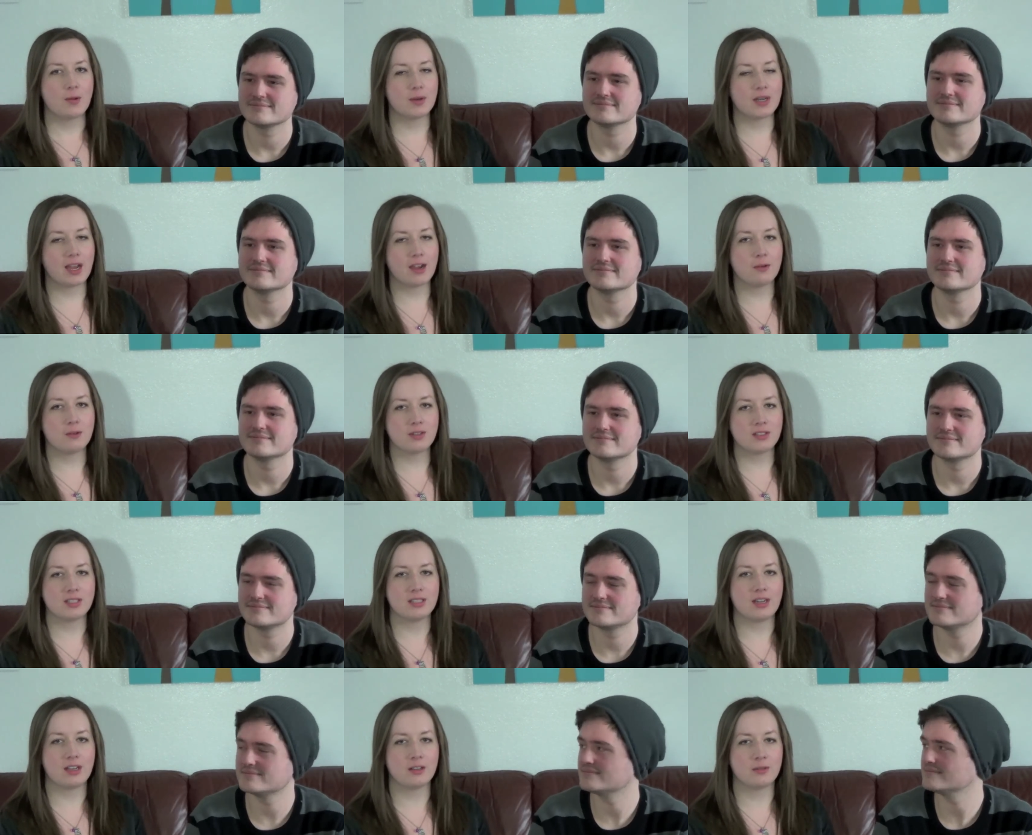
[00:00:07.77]
Speaker 1: When I
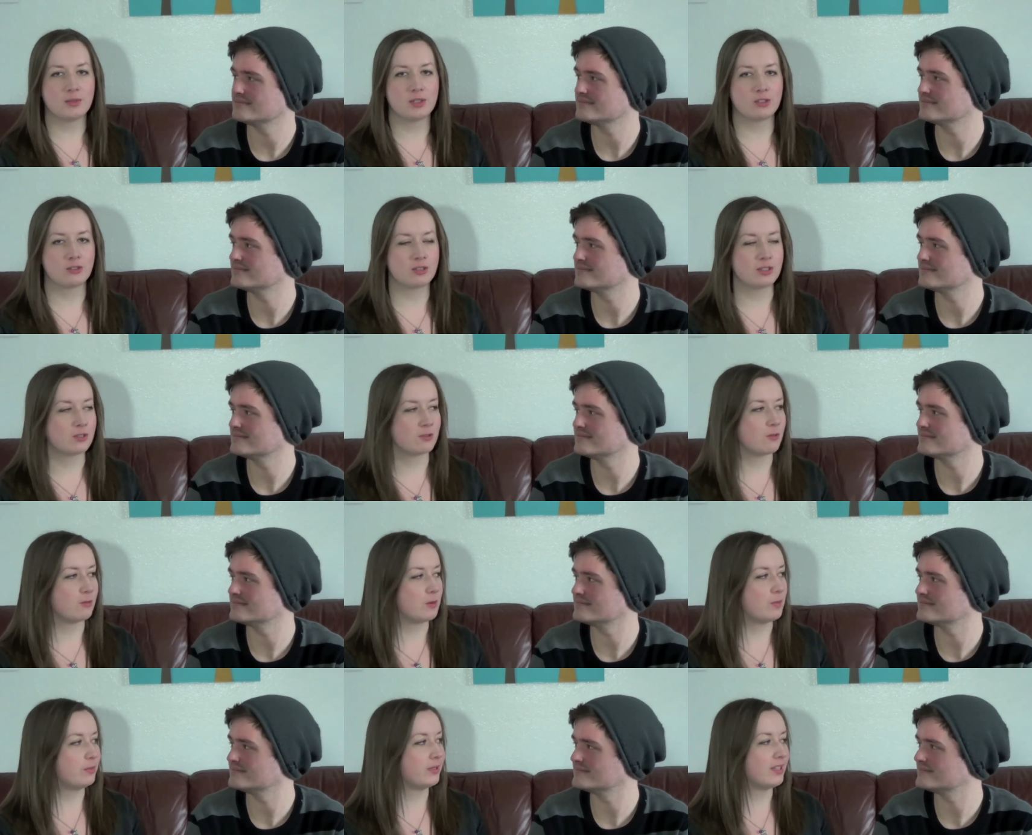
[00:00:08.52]
was in elementary
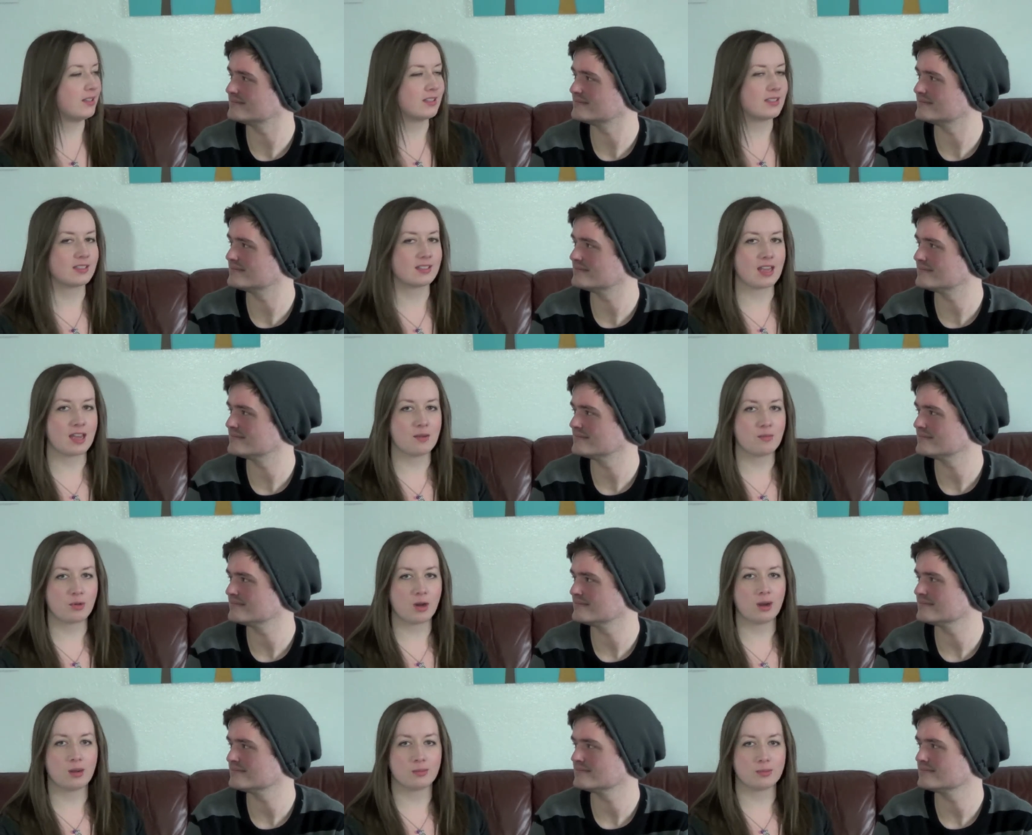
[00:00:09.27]
school, we played this
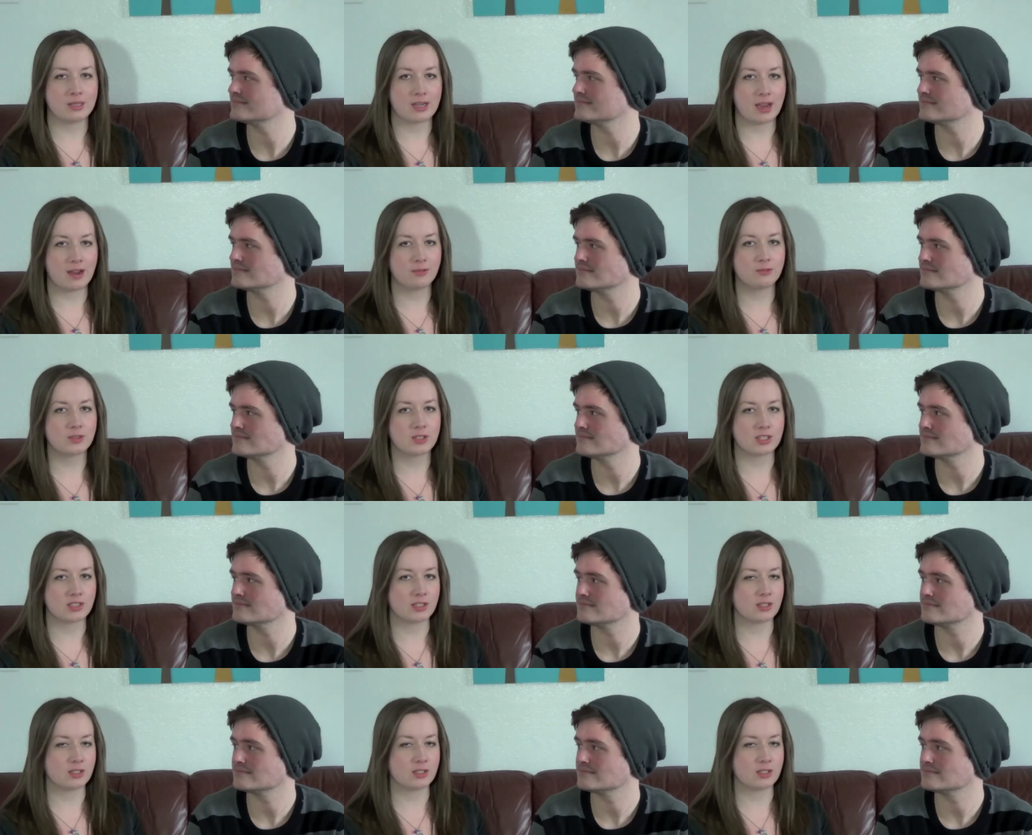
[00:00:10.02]
game probably every